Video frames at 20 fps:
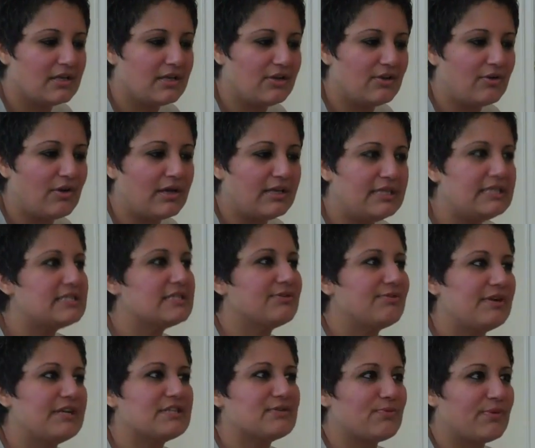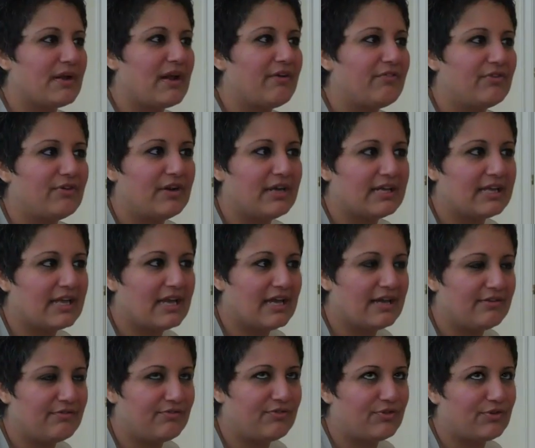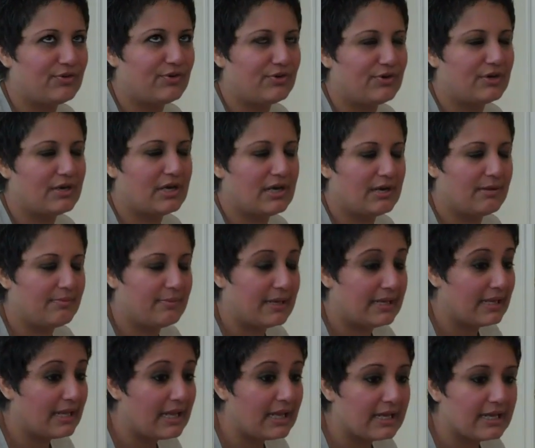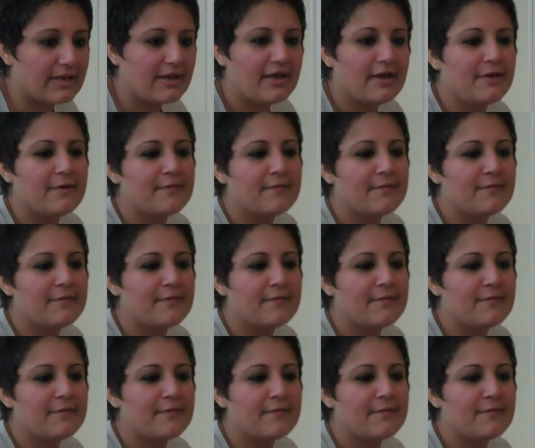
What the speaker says: I need to raise whatever I can for my leg.